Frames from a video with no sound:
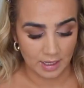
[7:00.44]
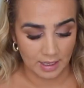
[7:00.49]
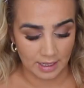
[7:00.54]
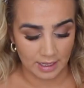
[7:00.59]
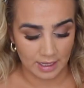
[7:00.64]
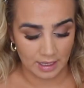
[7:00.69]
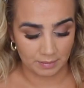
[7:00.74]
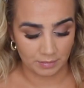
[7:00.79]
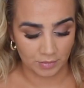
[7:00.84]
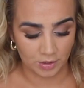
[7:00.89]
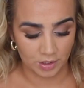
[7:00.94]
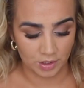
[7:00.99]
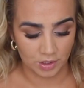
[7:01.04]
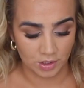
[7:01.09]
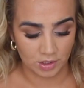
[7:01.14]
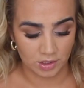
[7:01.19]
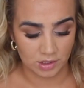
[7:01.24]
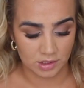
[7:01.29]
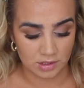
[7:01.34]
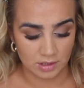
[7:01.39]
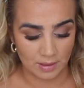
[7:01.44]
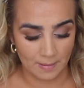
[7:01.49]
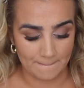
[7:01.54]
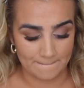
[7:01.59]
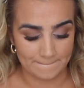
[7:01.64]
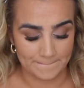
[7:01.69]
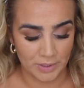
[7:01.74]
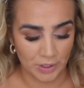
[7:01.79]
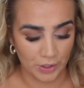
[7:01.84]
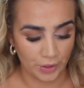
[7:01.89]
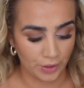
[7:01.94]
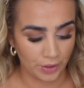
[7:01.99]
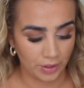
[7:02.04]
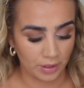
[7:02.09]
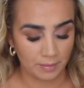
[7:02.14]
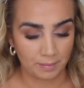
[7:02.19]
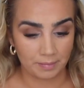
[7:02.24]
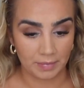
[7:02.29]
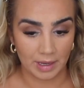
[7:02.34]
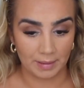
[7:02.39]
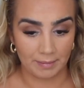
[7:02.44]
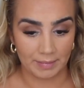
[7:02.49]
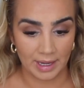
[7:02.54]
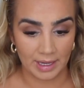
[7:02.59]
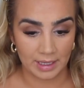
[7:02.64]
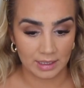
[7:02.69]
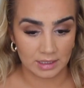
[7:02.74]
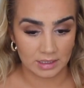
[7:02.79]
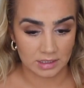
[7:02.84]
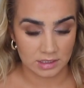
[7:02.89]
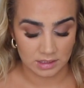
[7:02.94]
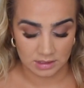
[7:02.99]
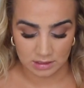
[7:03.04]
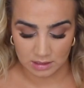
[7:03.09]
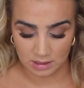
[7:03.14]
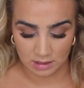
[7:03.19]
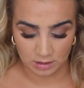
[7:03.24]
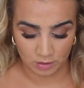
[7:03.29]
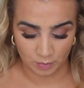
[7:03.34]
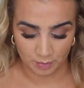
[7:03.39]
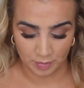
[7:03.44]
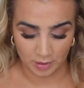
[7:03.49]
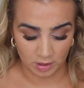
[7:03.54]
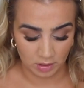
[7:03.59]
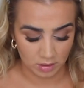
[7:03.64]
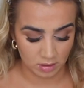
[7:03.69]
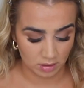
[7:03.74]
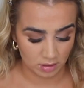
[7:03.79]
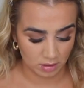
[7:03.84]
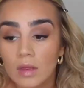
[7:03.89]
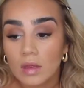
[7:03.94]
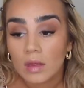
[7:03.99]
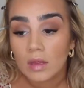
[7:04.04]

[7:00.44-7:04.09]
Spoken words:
And I'm going to use Burn by MAC. It's just in a little pot.